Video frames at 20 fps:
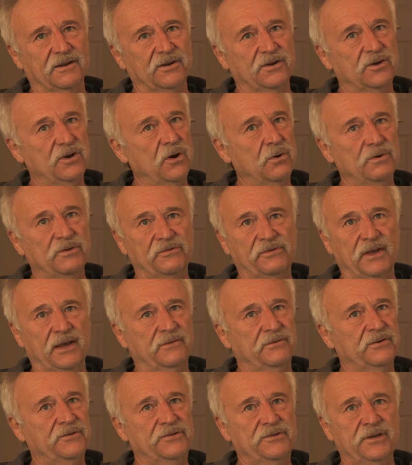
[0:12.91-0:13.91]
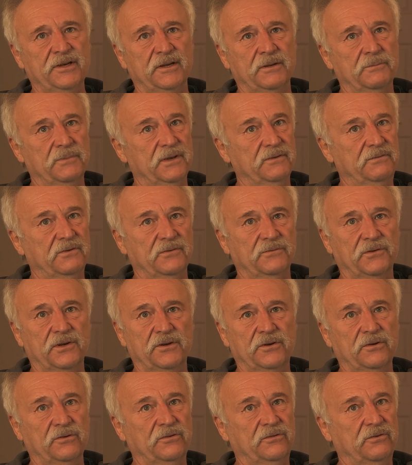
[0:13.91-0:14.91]
No one's ever seen a
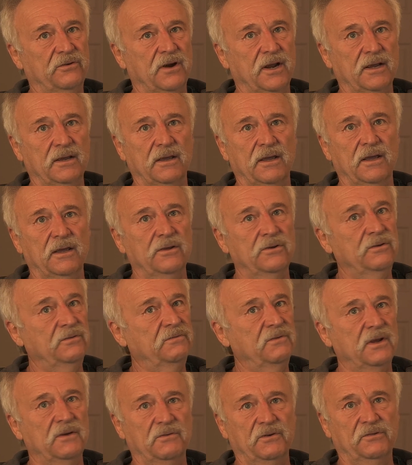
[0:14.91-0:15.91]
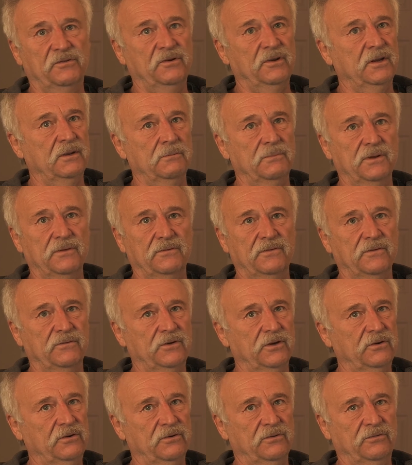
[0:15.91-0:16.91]
B-52 strike. You've never seen a
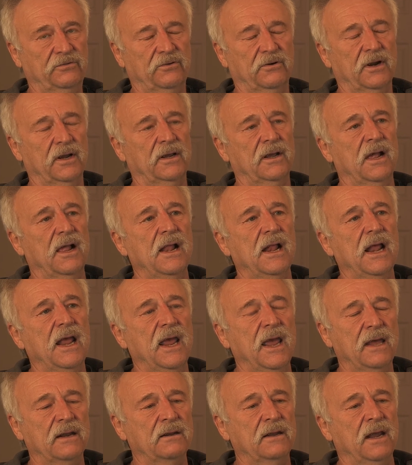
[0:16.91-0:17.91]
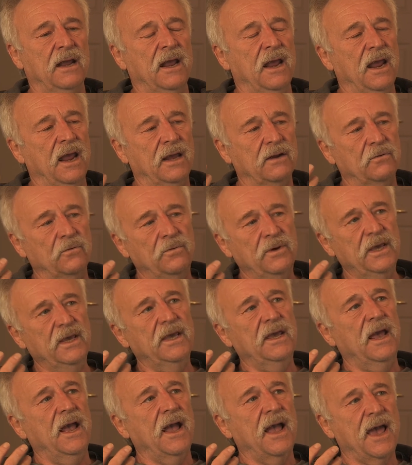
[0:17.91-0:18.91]
B-52 strike. And, and
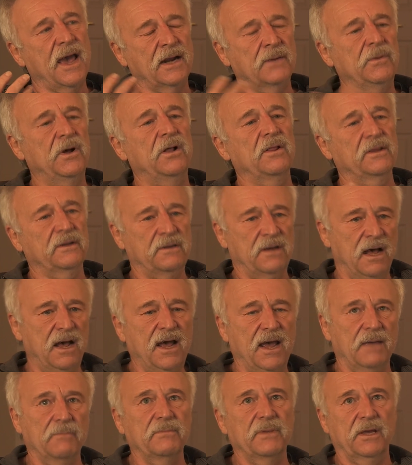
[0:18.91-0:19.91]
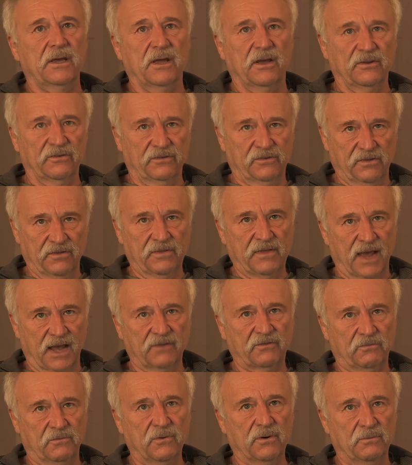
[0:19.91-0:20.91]
we had them all the time because
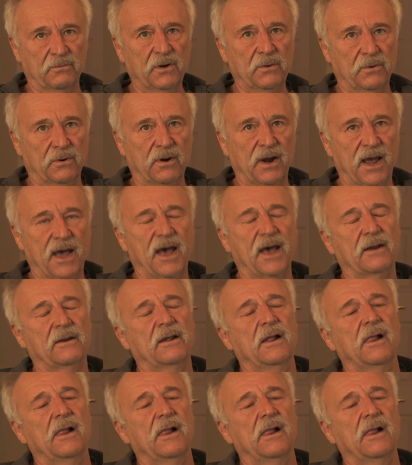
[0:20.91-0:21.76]
that's where we were at.